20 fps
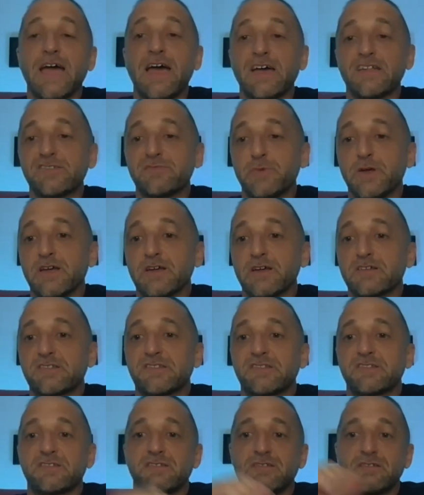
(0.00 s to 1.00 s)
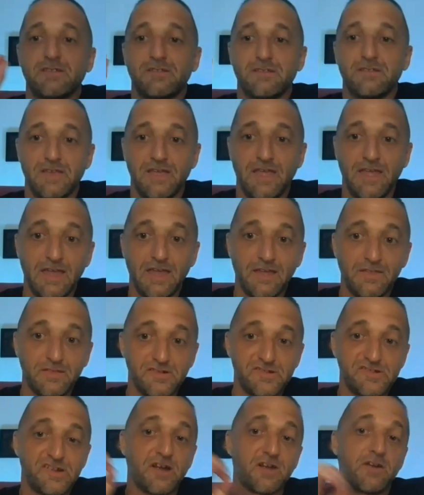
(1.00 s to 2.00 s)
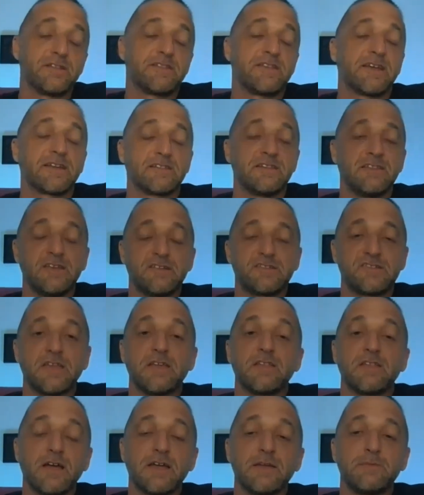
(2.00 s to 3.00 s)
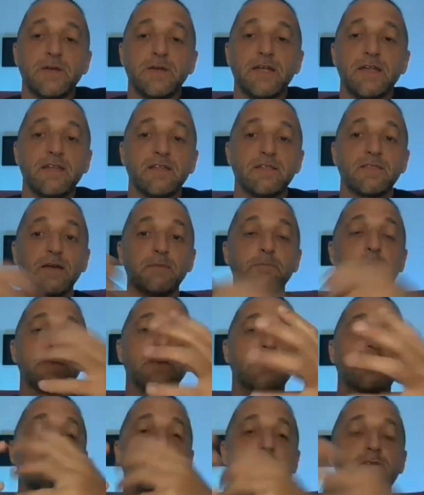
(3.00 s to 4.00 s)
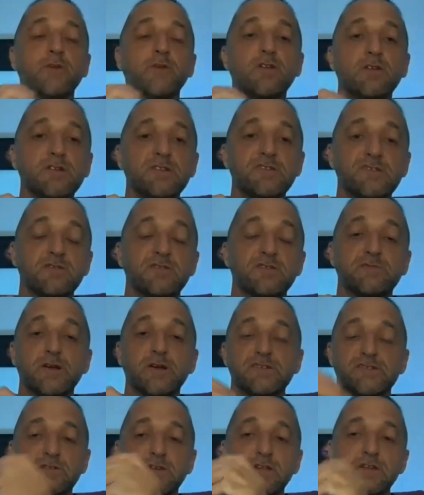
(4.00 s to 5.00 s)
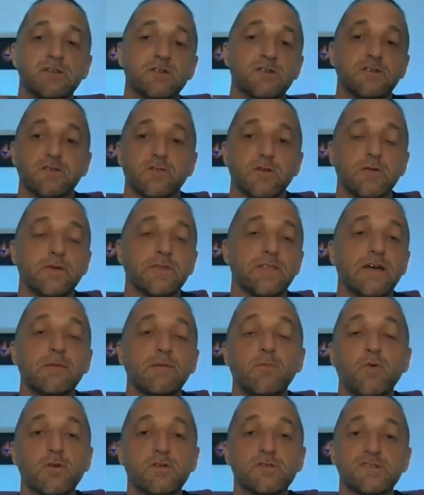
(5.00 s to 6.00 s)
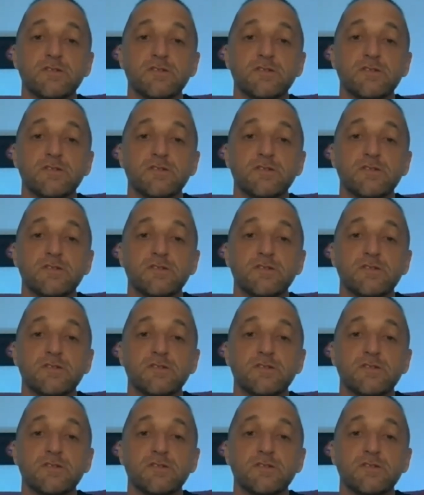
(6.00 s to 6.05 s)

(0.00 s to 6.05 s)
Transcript: aspects and the sharing techniques in light painting that make our community so special. And I couldn't agree with that more.